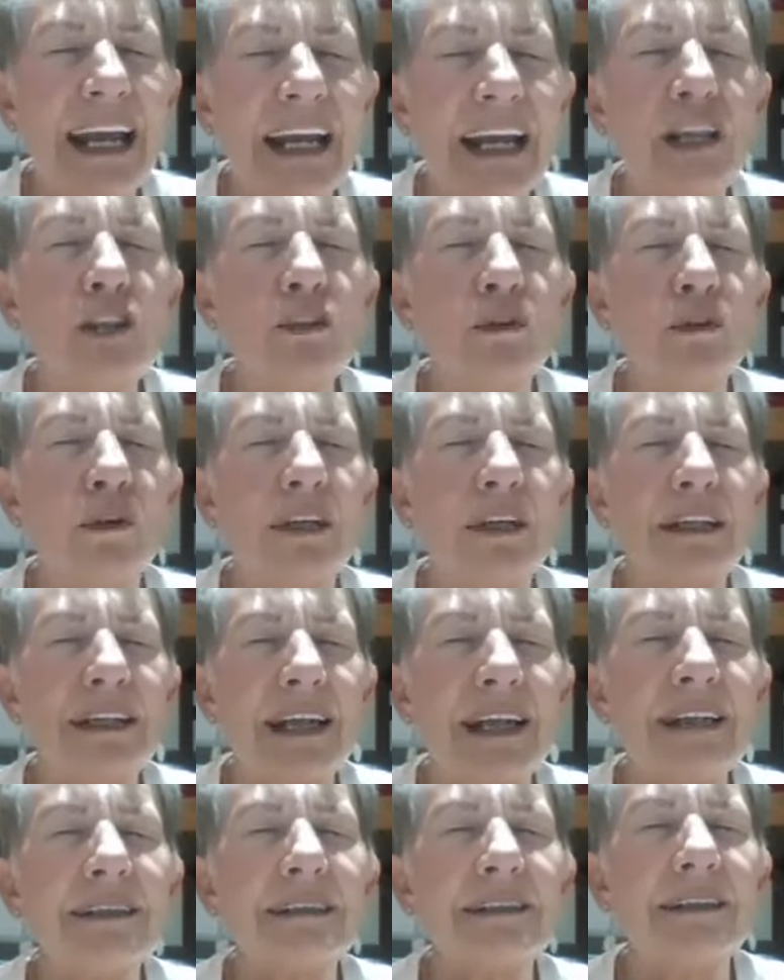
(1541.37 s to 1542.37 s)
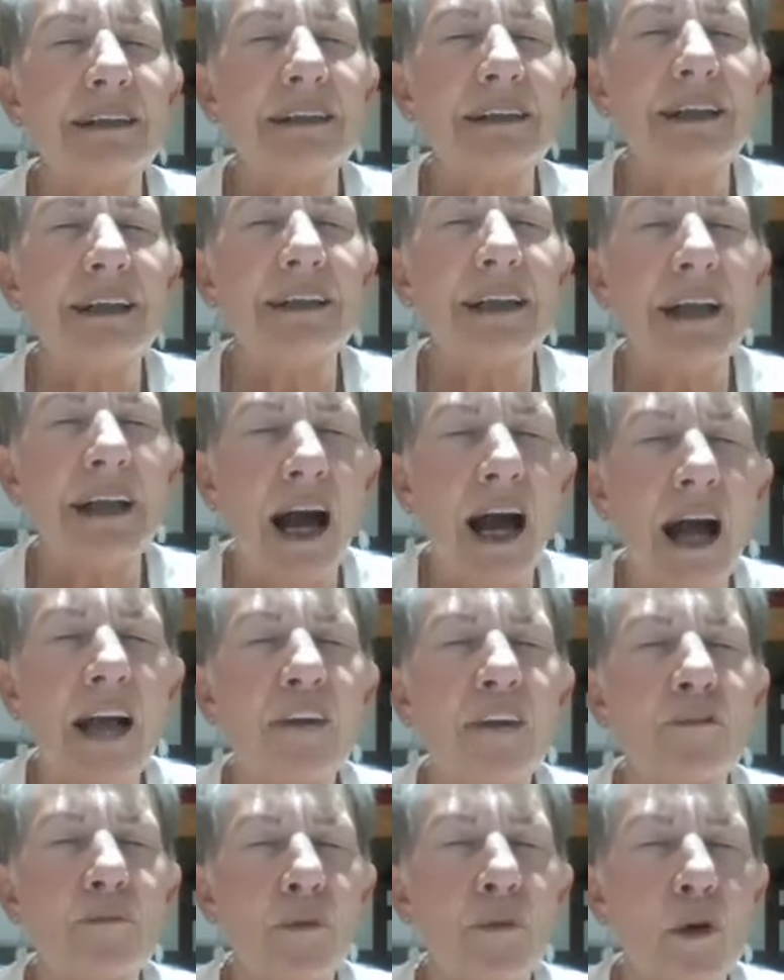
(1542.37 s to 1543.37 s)
into the destiny that I
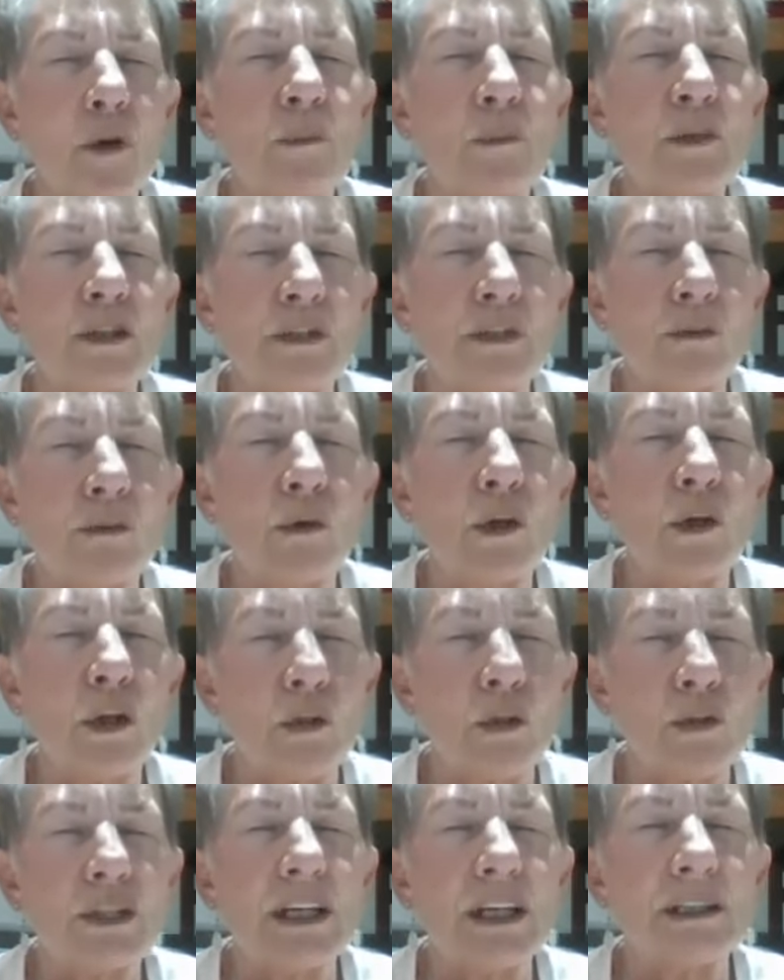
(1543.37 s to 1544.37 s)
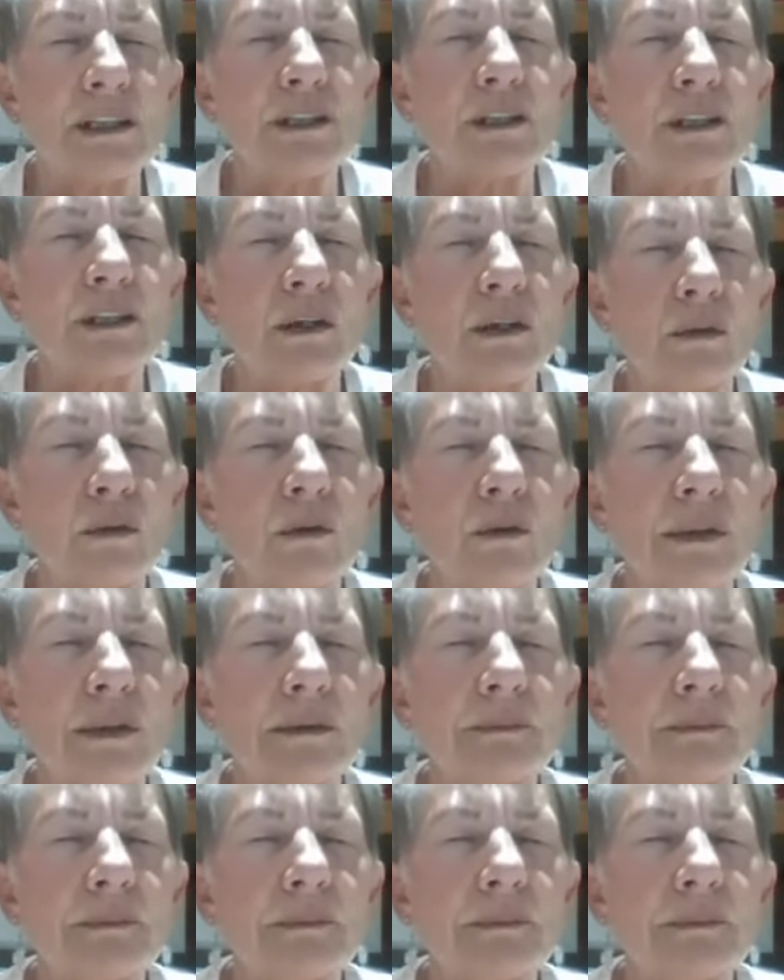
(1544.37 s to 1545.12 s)
have purposed for you, says the Lord.